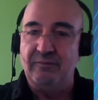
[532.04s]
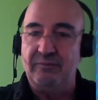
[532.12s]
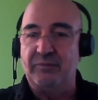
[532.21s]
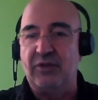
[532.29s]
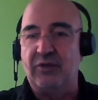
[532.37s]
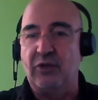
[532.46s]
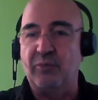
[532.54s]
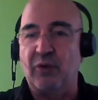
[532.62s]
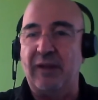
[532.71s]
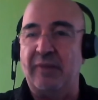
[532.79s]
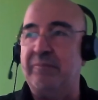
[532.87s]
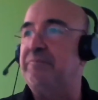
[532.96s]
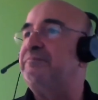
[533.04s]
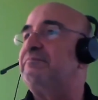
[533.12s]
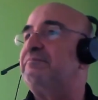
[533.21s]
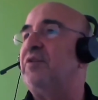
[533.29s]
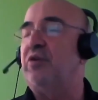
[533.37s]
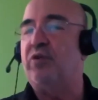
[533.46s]
Third problem.
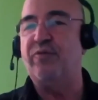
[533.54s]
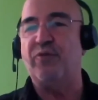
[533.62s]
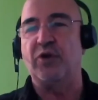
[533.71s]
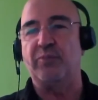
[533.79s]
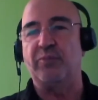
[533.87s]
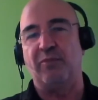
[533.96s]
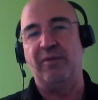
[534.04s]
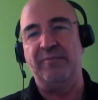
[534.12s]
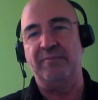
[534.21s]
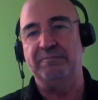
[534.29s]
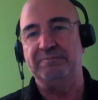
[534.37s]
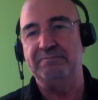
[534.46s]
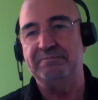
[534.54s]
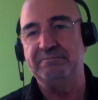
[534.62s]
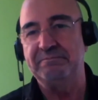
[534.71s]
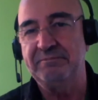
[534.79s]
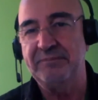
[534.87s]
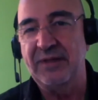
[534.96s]
The fourth problem.
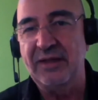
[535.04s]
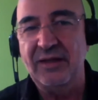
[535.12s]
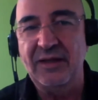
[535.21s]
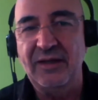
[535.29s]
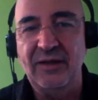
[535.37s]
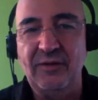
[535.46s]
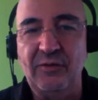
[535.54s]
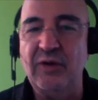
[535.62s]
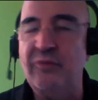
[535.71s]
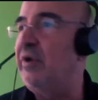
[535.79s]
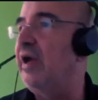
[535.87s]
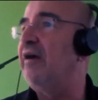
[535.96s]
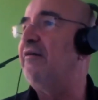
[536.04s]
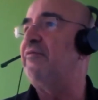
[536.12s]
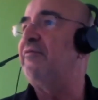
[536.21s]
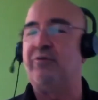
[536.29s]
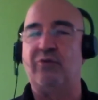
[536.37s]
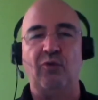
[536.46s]
You know, we have the
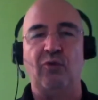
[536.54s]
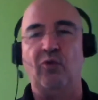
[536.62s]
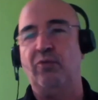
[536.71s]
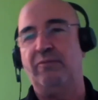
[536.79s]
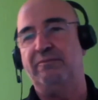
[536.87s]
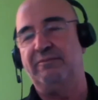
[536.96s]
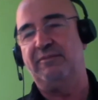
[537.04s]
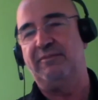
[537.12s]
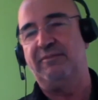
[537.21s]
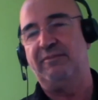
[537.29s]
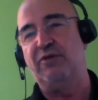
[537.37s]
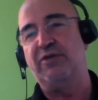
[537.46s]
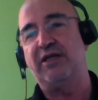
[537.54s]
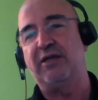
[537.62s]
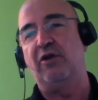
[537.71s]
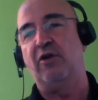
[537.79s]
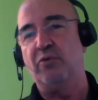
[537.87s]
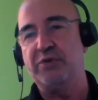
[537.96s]
law. Physical
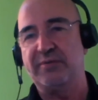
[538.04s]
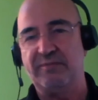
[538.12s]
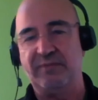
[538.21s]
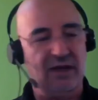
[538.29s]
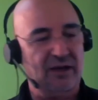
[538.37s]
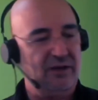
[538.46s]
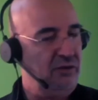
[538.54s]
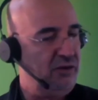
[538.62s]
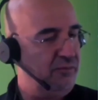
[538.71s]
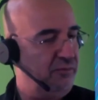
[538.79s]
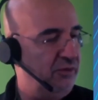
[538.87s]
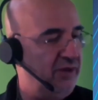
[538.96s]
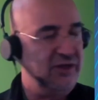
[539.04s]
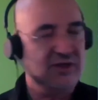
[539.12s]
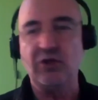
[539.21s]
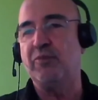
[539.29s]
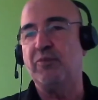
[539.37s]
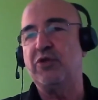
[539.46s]
laws are not. It's
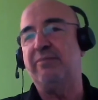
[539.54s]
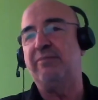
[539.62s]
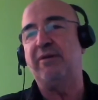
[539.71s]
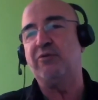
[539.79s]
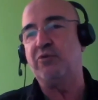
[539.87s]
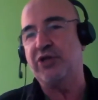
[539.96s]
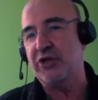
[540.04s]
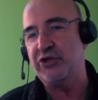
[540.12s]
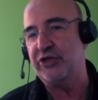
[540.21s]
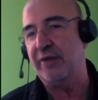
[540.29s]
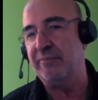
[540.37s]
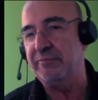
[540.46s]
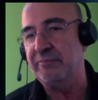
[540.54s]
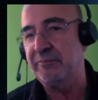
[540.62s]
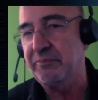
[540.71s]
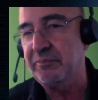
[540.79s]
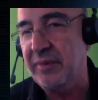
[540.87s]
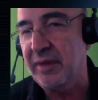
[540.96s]
not possible to change them.
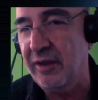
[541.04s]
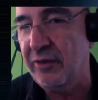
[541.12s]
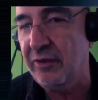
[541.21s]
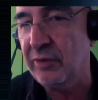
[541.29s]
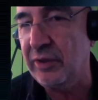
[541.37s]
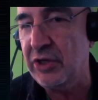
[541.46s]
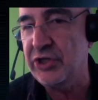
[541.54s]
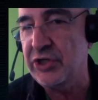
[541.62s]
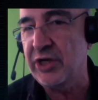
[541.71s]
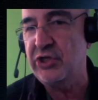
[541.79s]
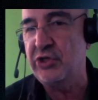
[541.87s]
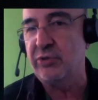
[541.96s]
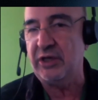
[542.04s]
You can change the